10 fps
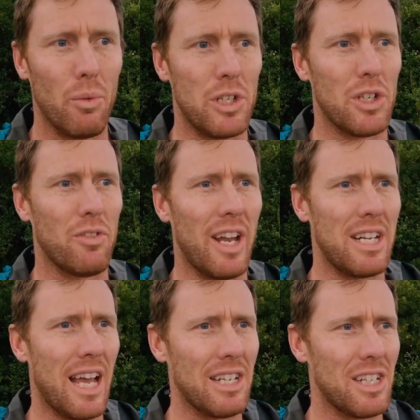which is
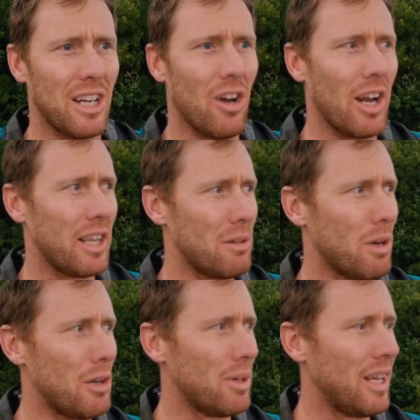fantastic light at the
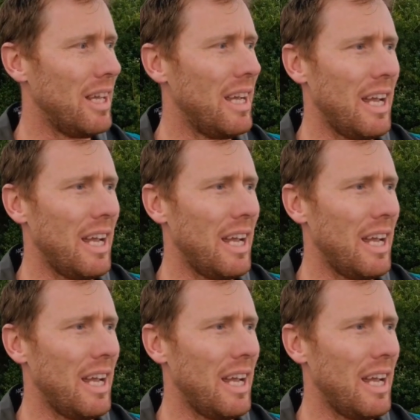moment,